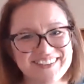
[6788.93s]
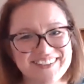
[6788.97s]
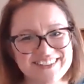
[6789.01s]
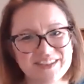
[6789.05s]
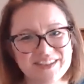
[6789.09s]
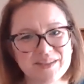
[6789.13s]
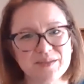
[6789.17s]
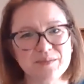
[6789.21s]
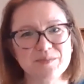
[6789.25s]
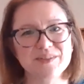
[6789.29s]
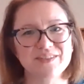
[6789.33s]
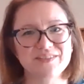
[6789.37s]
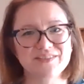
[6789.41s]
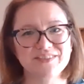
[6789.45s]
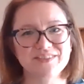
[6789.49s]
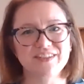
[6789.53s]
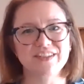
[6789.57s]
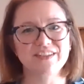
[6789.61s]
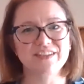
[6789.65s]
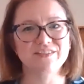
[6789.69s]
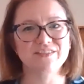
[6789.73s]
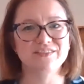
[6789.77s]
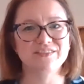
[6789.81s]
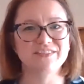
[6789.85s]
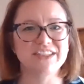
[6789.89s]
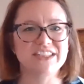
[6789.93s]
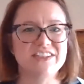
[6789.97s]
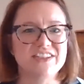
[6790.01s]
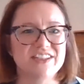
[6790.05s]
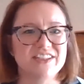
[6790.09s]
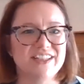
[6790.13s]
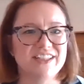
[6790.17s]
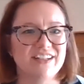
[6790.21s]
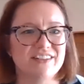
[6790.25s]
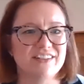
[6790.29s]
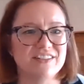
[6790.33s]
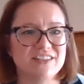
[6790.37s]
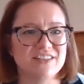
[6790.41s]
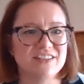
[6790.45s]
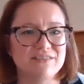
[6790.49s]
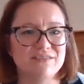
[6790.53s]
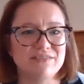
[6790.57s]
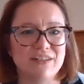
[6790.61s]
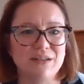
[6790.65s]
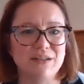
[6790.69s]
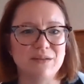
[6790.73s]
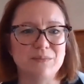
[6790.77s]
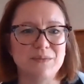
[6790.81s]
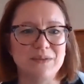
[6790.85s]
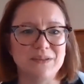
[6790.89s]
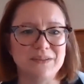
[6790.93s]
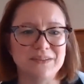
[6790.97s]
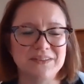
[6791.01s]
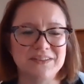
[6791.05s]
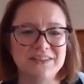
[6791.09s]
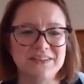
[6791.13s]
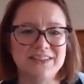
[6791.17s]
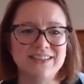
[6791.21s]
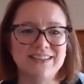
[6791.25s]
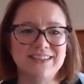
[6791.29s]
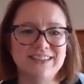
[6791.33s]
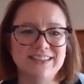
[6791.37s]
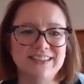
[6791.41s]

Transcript: in terms of reaching out to farmers.